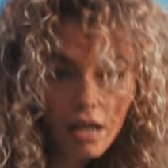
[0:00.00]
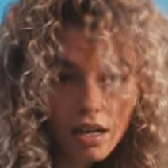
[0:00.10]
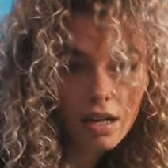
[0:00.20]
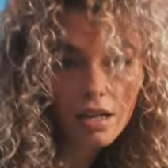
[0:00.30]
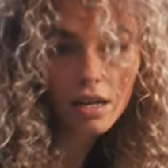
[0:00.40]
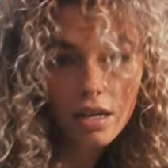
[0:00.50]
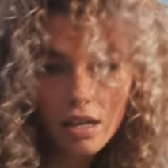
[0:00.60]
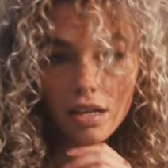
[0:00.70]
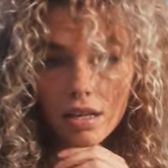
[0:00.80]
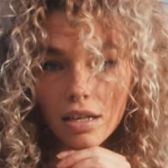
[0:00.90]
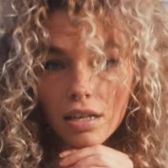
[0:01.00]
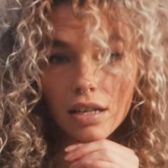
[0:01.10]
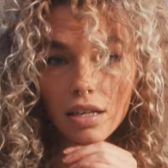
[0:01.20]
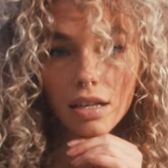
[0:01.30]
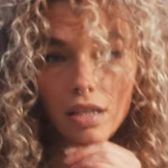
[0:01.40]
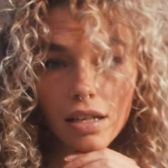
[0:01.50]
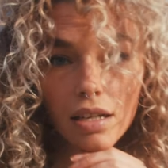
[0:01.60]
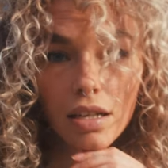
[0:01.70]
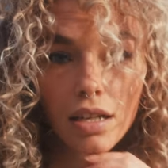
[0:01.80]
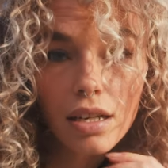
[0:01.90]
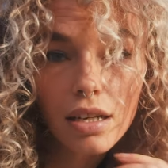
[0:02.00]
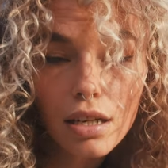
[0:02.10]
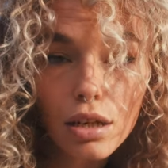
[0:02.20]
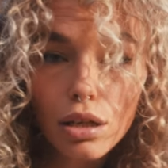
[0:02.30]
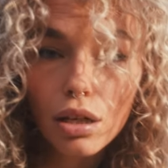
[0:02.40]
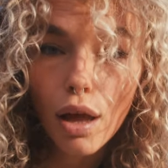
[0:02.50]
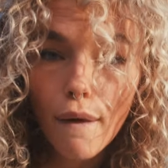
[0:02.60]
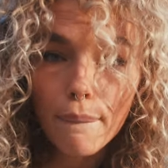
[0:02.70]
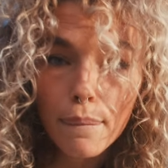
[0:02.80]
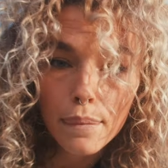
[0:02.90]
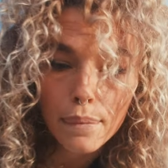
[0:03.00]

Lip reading: I've not really noticed it. And when I have, I've just corrected it back out